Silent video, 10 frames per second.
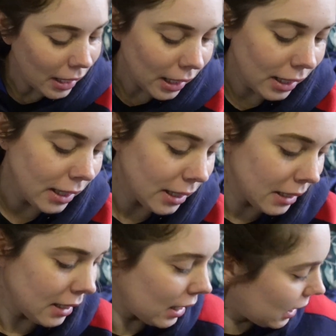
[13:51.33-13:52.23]
It
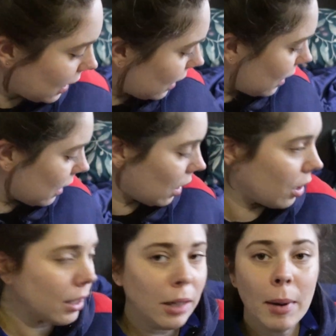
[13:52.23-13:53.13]
is
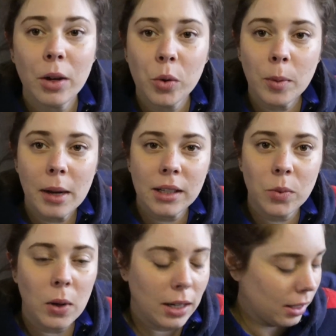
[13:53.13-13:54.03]
currently about
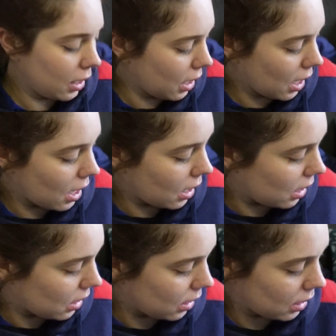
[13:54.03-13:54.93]
1:15
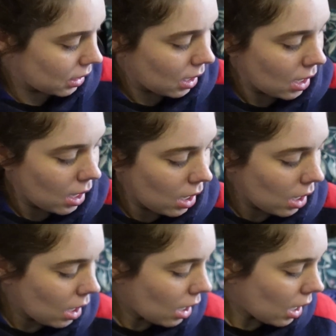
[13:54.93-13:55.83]
and
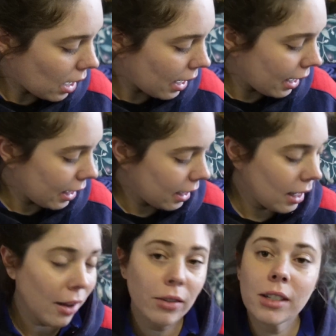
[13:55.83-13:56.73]
I
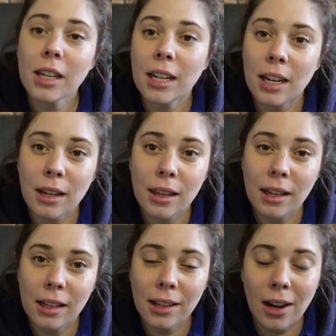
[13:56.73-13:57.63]
haven't done anything
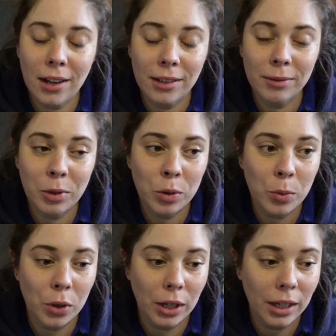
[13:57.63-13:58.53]
in the garden all
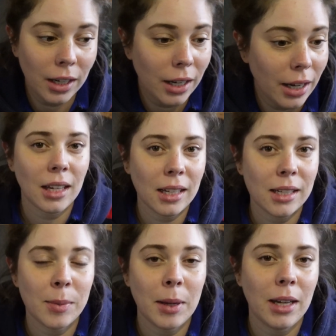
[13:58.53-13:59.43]
morning. It
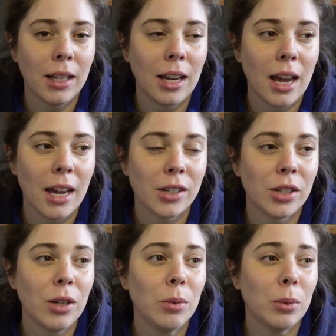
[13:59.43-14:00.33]
has been
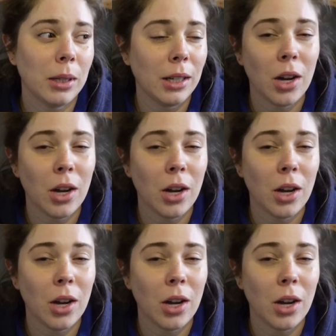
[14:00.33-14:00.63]
actually a really